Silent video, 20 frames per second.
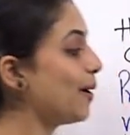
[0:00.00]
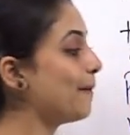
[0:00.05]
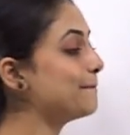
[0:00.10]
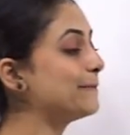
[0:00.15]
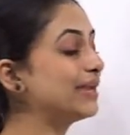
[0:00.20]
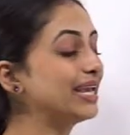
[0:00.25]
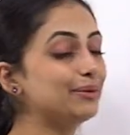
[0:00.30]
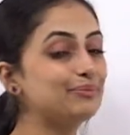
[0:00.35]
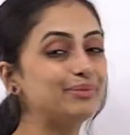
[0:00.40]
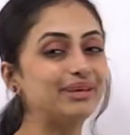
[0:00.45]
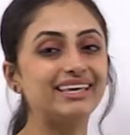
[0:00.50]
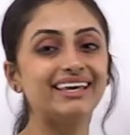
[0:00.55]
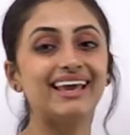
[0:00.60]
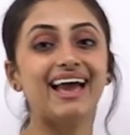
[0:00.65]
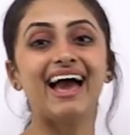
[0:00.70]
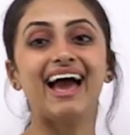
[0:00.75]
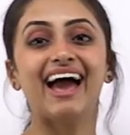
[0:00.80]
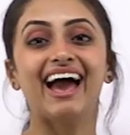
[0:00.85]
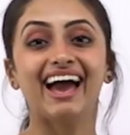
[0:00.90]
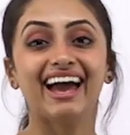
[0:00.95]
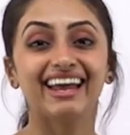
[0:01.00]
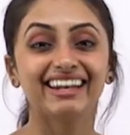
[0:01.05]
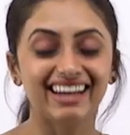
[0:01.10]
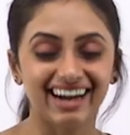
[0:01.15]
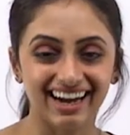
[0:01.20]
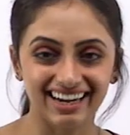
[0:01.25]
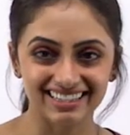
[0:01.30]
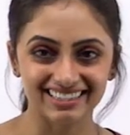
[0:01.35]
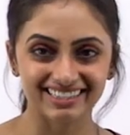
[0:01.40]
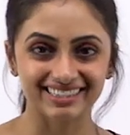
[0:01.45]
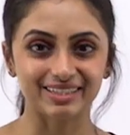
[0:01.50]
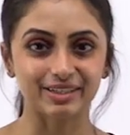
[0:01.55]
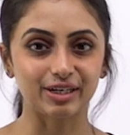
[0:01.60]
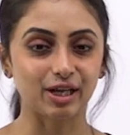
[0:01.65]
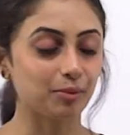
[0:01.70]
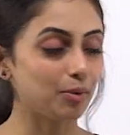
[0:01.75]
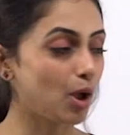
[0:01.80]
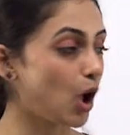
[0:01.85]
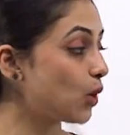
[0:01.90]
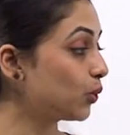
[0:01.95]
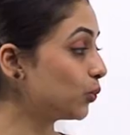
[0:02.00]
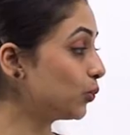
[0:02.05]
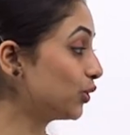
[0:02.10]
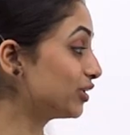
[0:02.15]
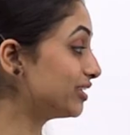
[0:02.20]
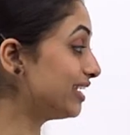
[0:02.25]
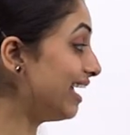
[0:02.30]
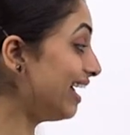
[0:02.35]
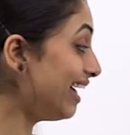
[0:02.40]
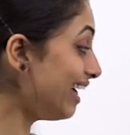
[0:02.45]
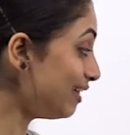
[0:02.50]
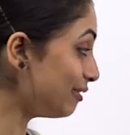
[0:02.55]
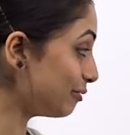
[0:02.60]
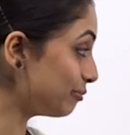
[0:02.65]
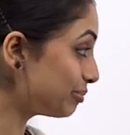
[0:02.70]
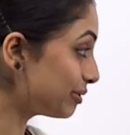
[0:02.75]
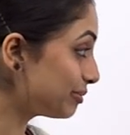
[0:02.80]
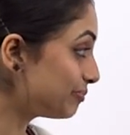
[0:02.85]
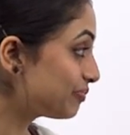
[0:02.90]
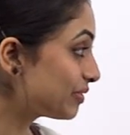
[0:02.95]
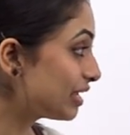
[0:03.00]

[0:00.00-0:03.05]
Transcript: Maybe an ice cream would help.